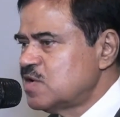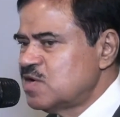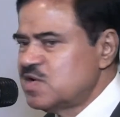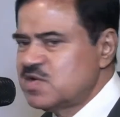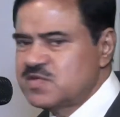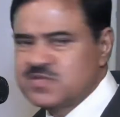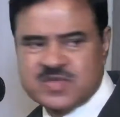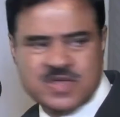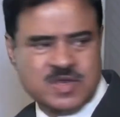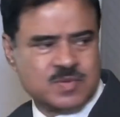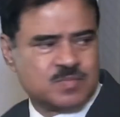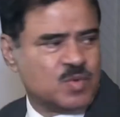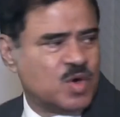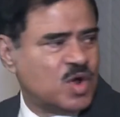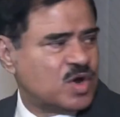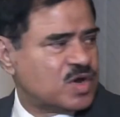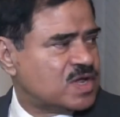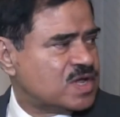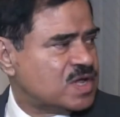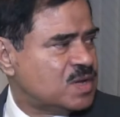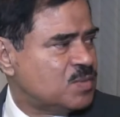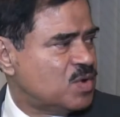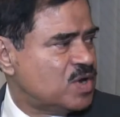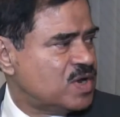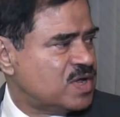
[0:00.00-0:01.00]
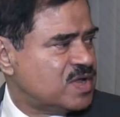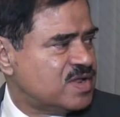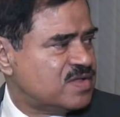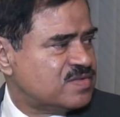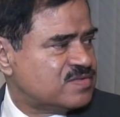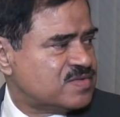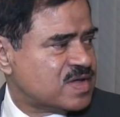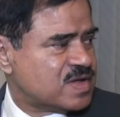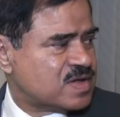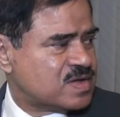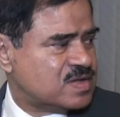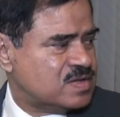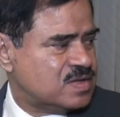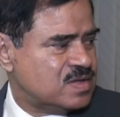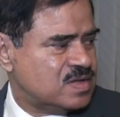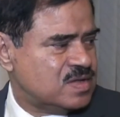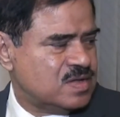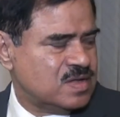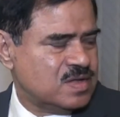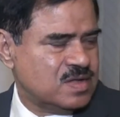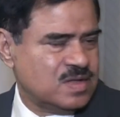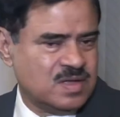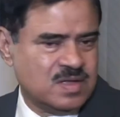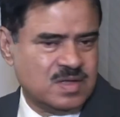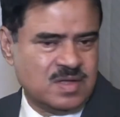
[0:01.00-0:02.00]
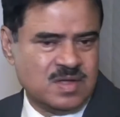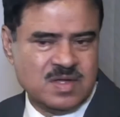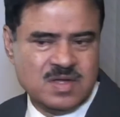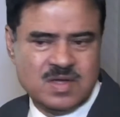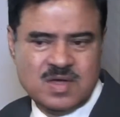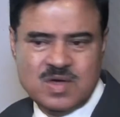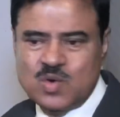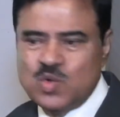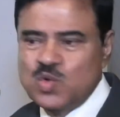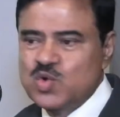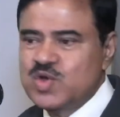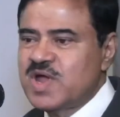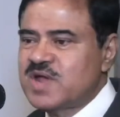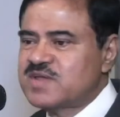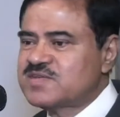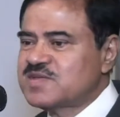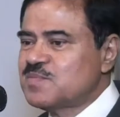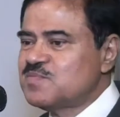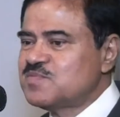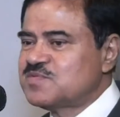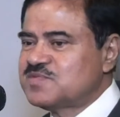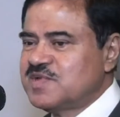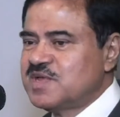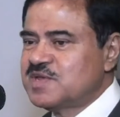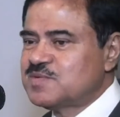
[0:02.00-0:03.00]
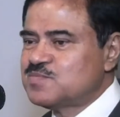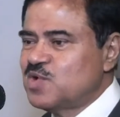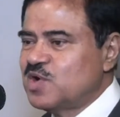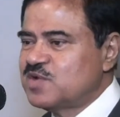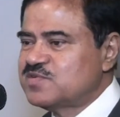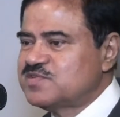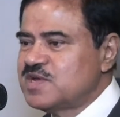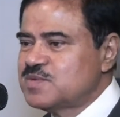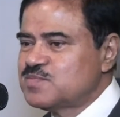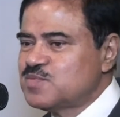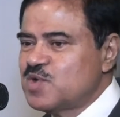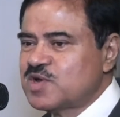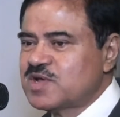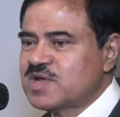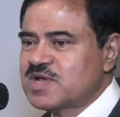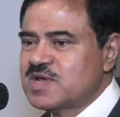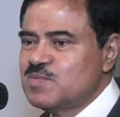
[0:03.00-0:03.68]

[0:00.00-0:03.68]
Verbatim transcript: Sir, sir we had some chit mark, chit We